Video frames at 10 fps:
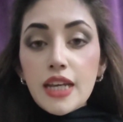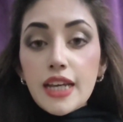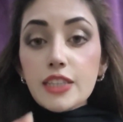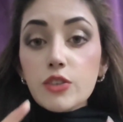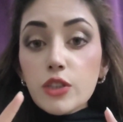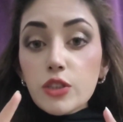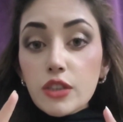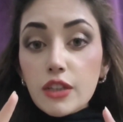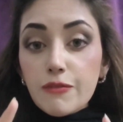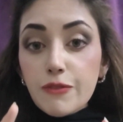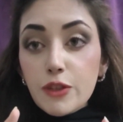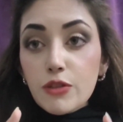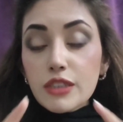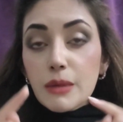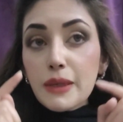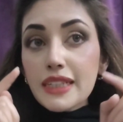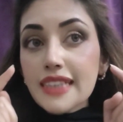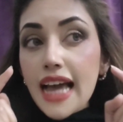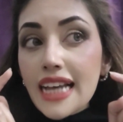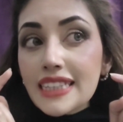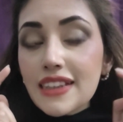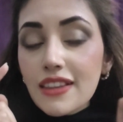Is going to confuse them because as